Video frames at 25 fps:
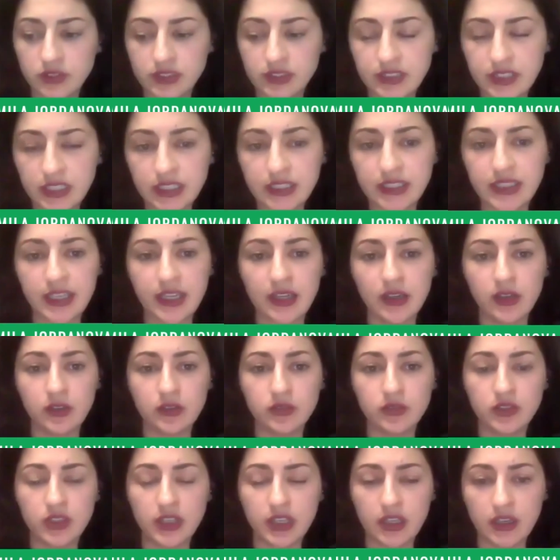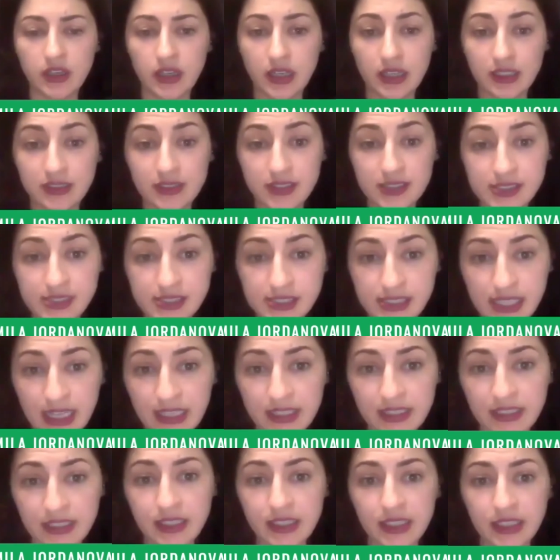detailed
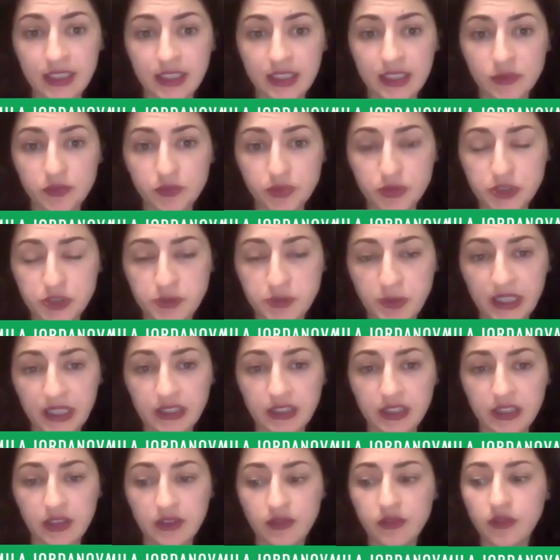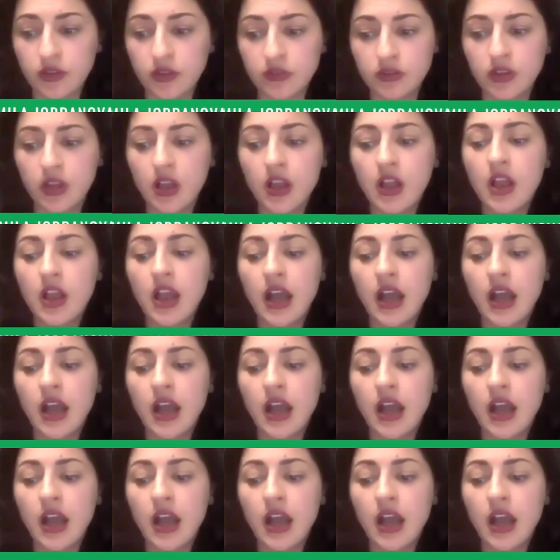understanding and perspective on